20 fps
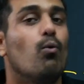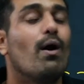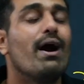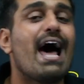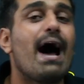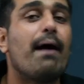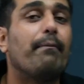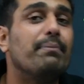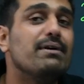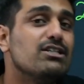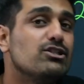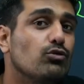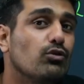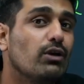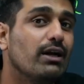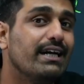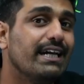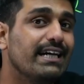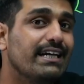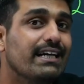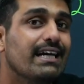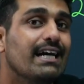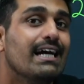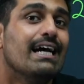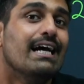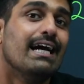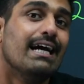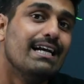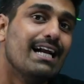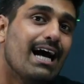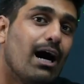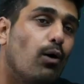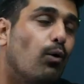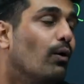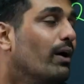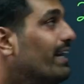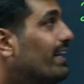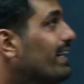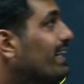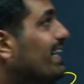happens to the D? Now,
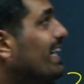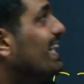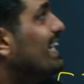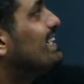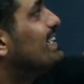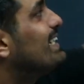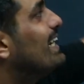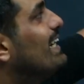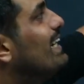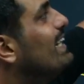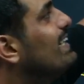initially the